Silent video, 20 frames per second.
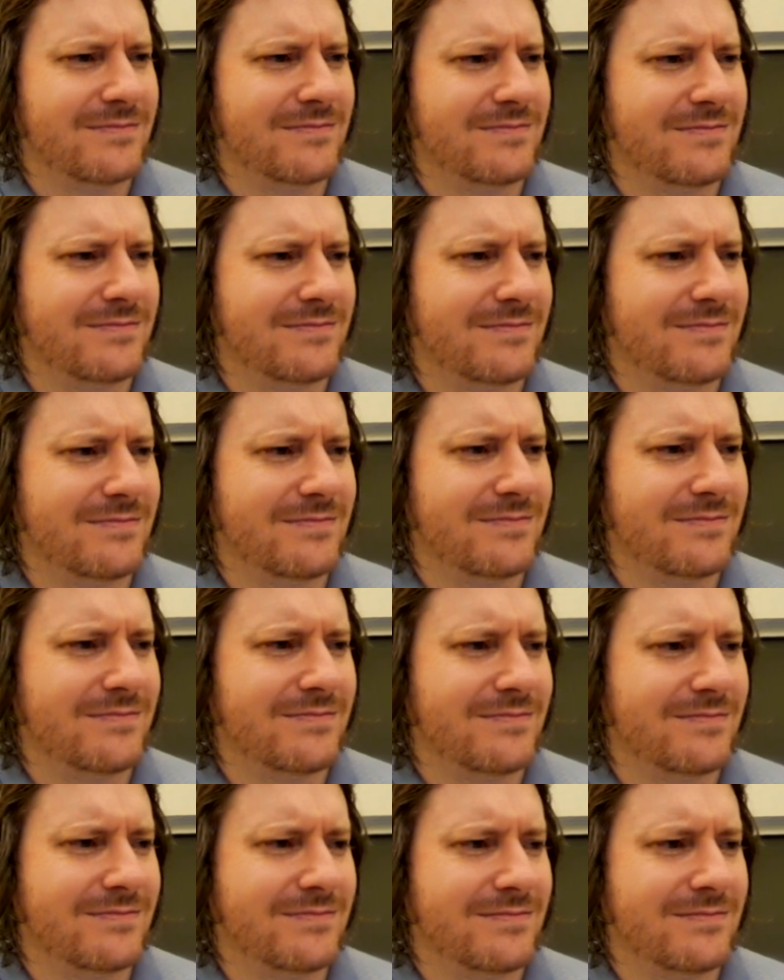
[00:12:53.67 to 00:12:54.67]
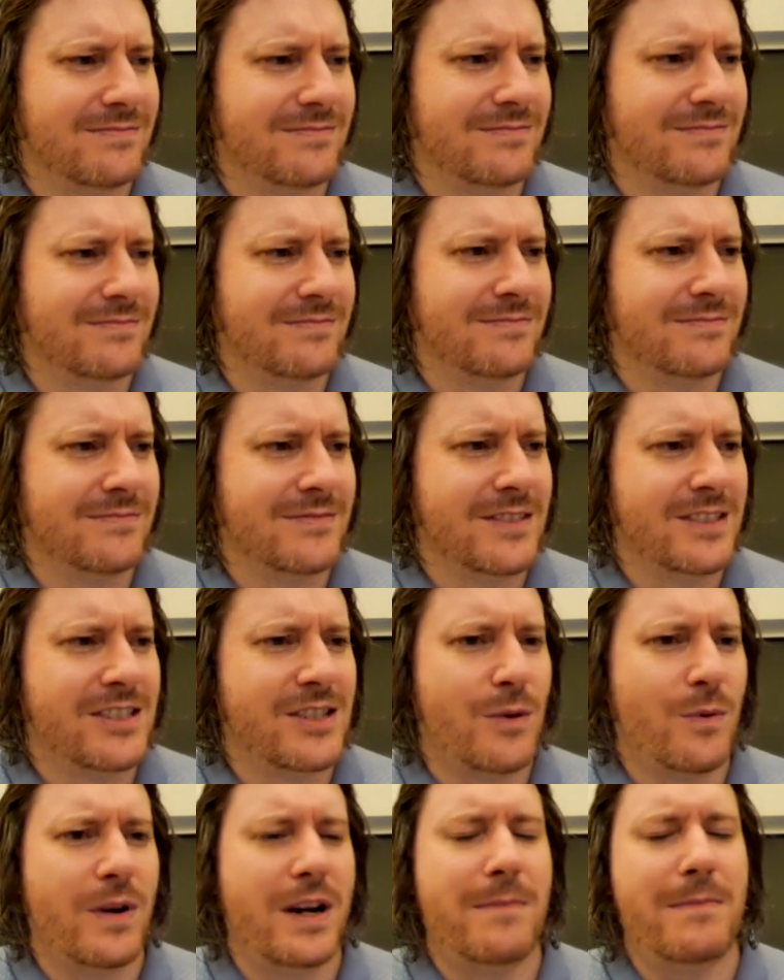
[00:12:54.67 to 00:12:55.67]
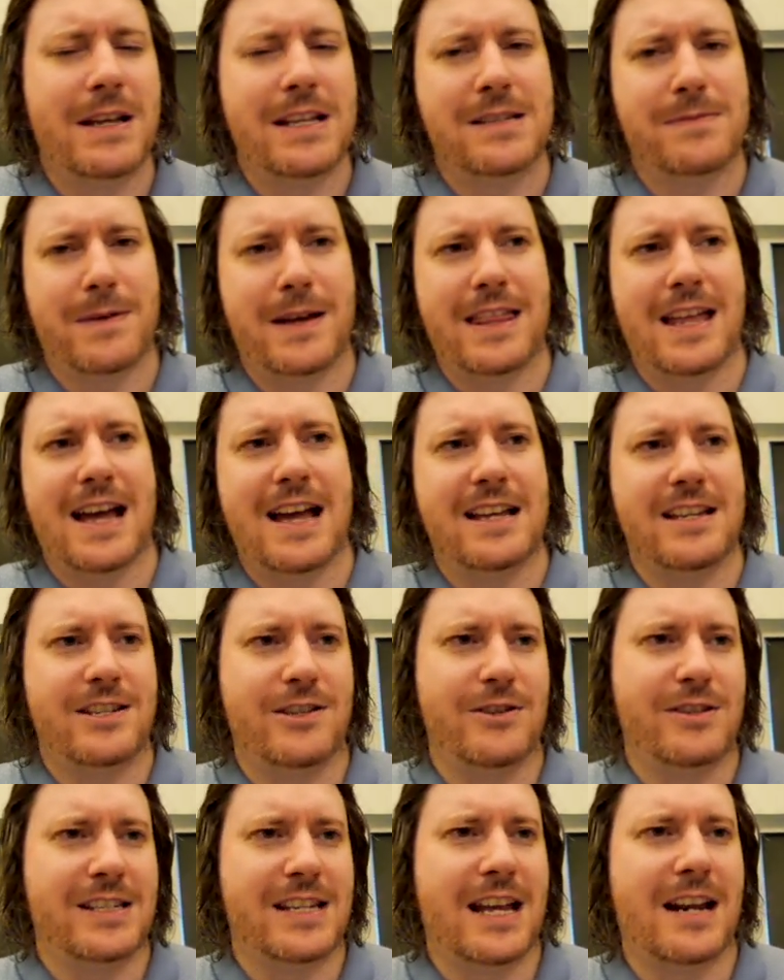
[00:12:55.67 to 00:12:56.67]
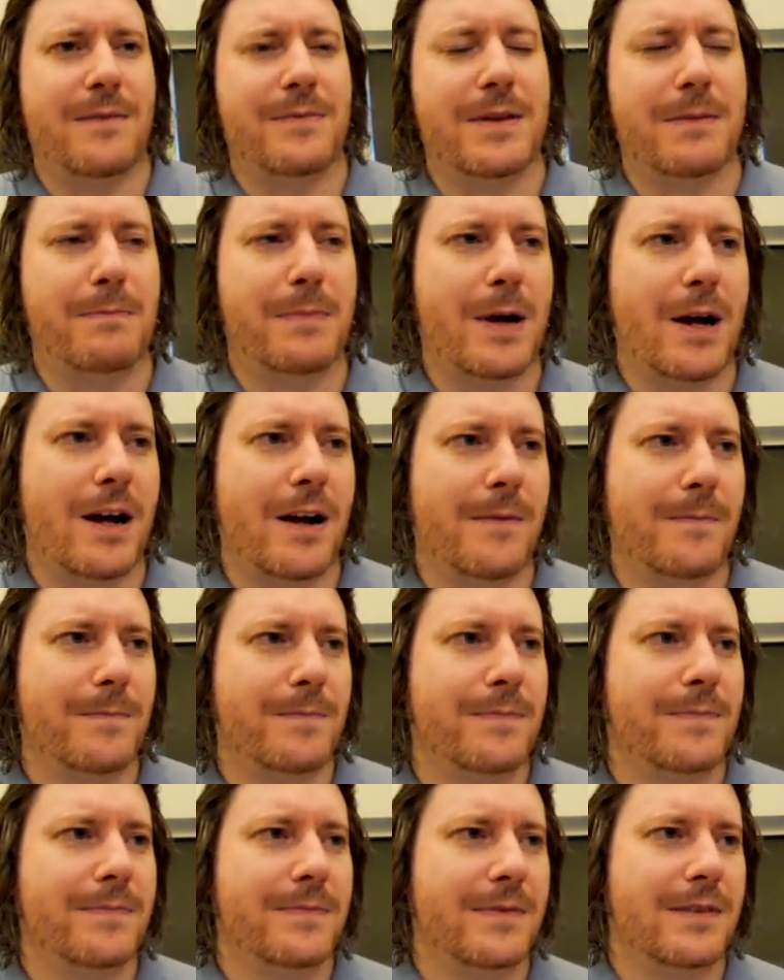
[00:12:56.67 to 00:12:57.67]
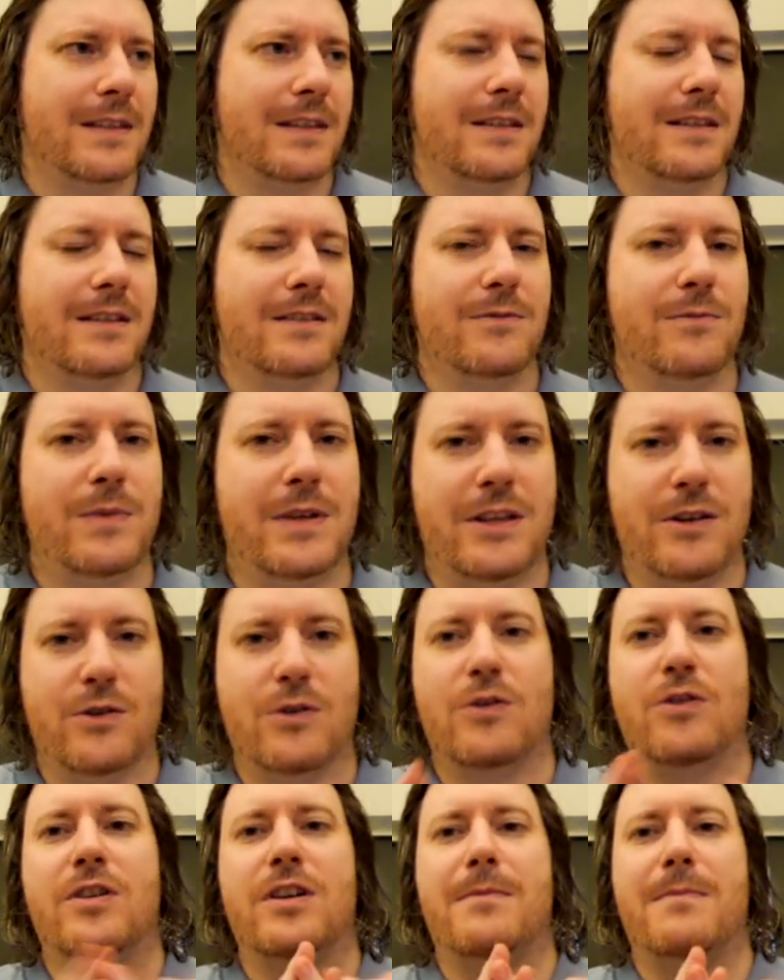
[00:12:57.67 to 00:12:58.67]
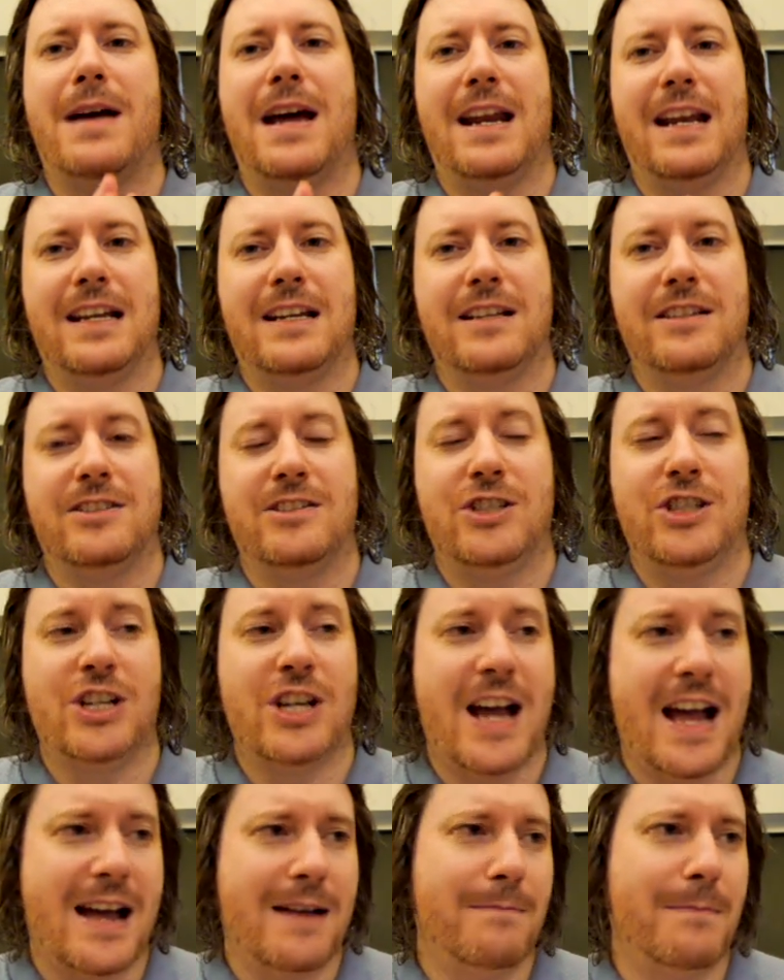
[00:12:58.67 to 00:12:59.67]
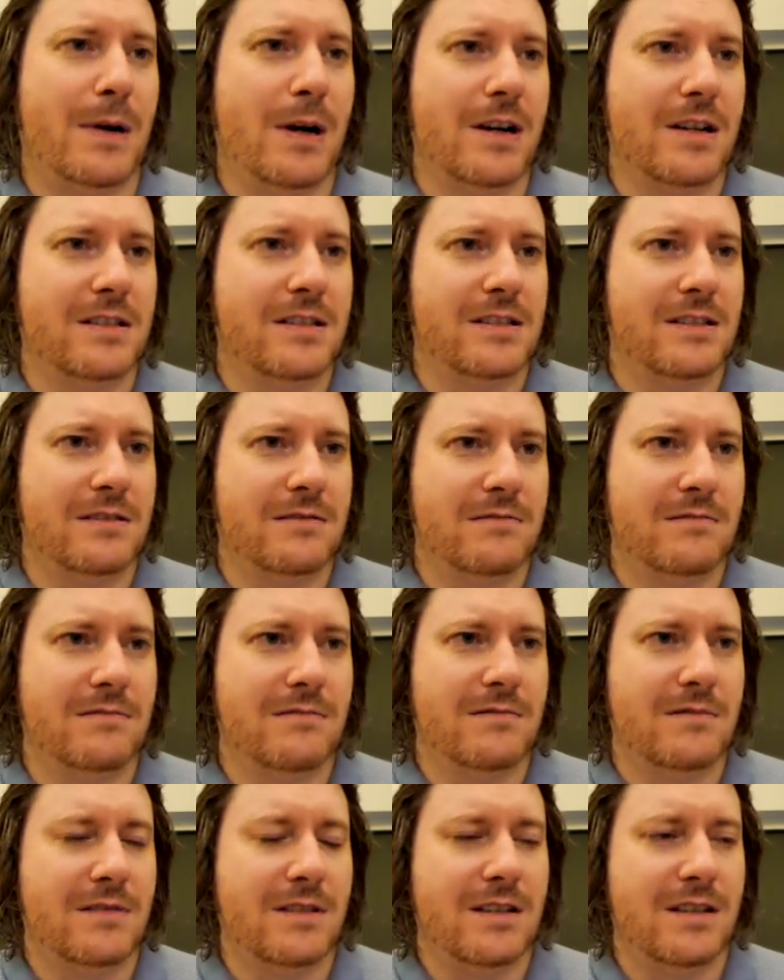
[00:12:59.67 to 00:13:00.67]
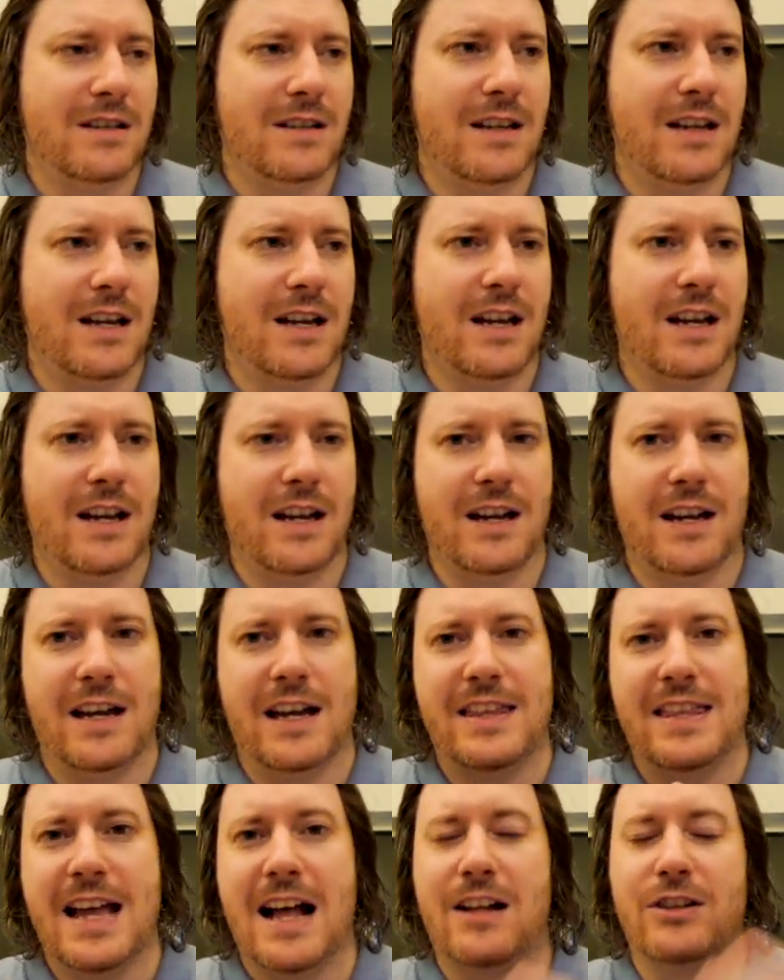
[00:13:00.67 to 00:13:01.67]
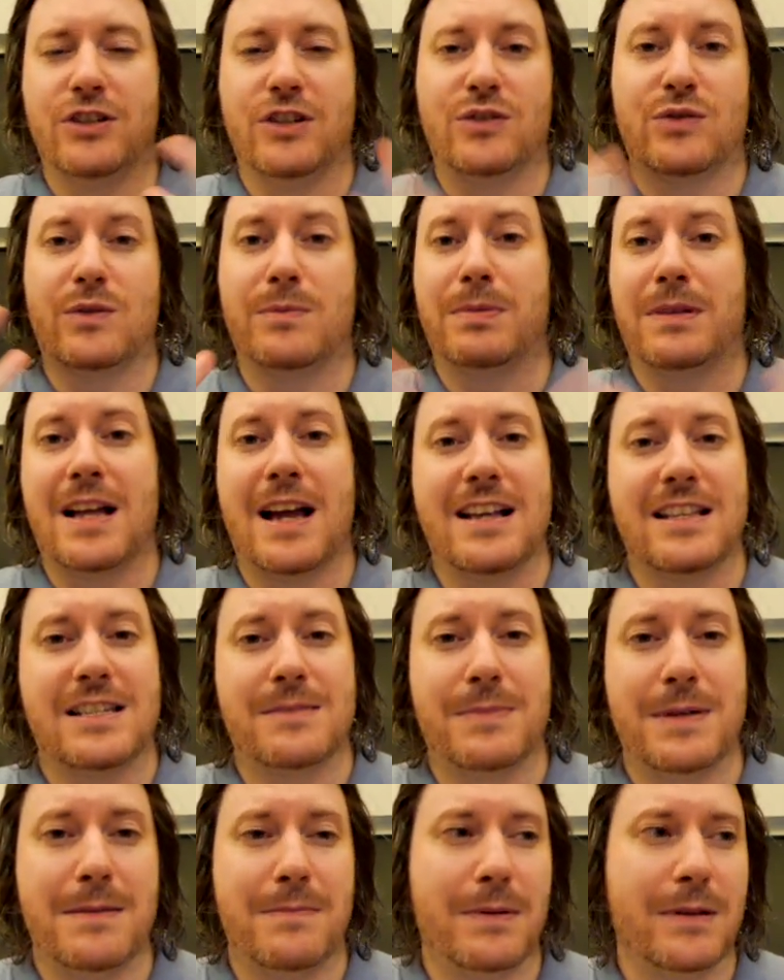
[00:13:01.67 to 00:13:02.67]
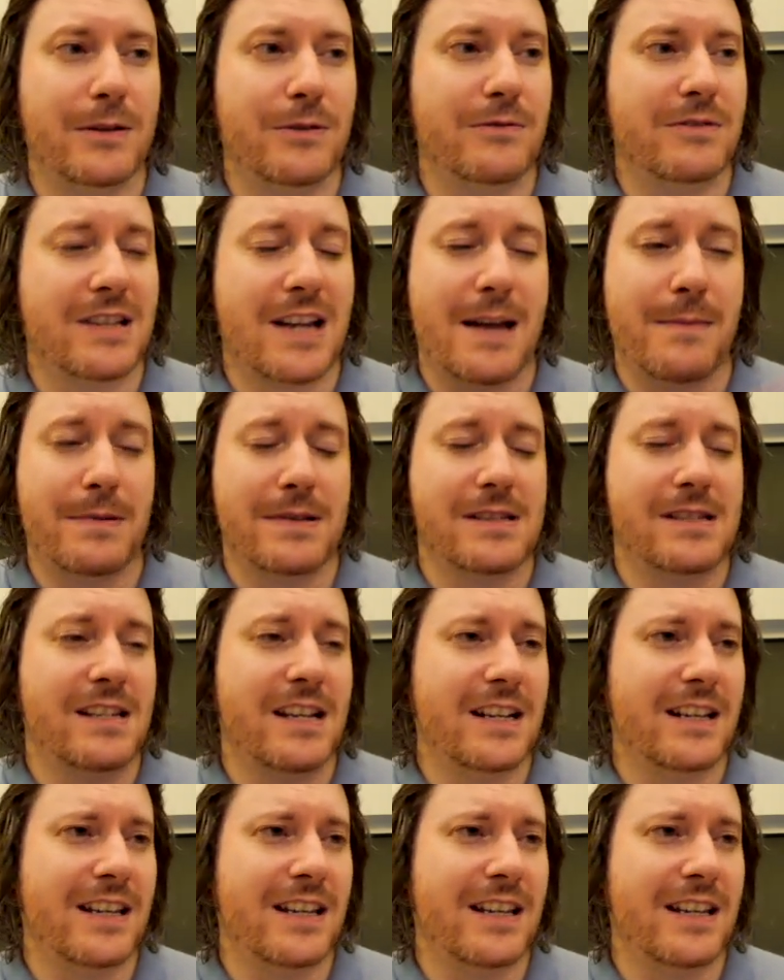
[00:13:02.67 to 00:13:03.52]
forever. Thank you. So what he means by that is you set up the bot with your automatic chat bot, and that'll just reply to people who type in certain